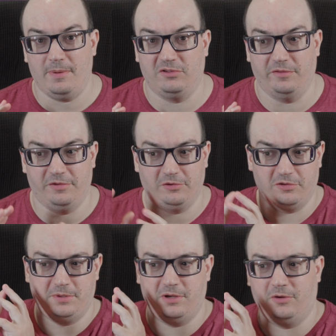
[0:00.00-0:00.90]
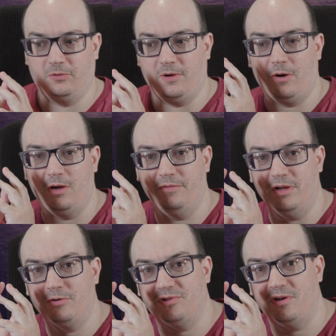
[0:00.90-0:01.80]
So if there's a particular area of
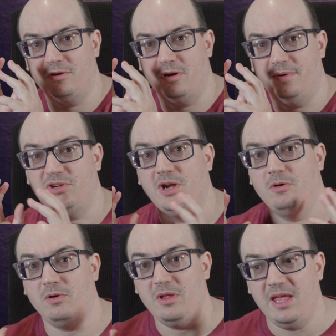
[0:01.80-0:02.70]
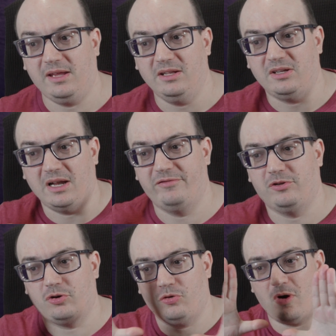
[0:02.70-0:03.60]
interest in your image, well, it can kind of
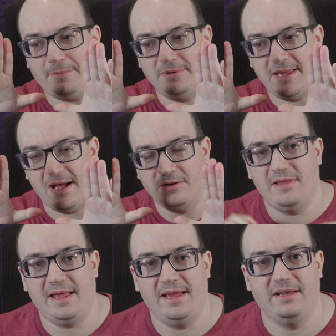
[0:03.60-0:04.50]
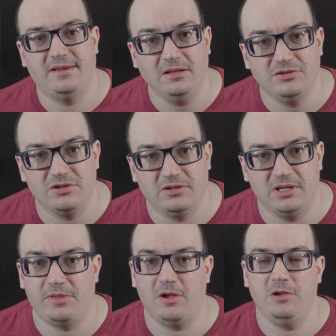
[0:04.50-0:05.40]
crop down to that intelligently
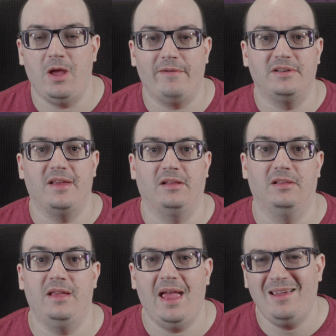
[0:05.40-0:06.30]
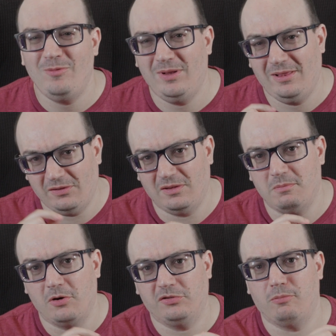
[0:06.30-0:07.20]
without you having to tell it, hey, this is the
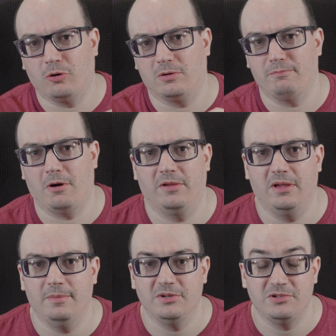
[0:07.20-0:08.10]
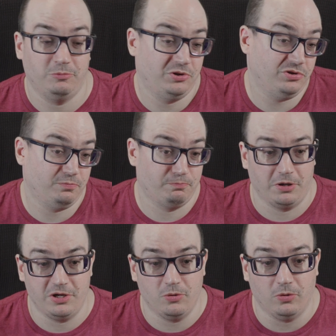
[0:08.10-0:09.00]
most important part of the image, which is
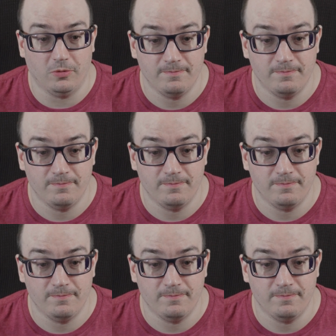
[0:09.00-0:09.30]
pretty cool.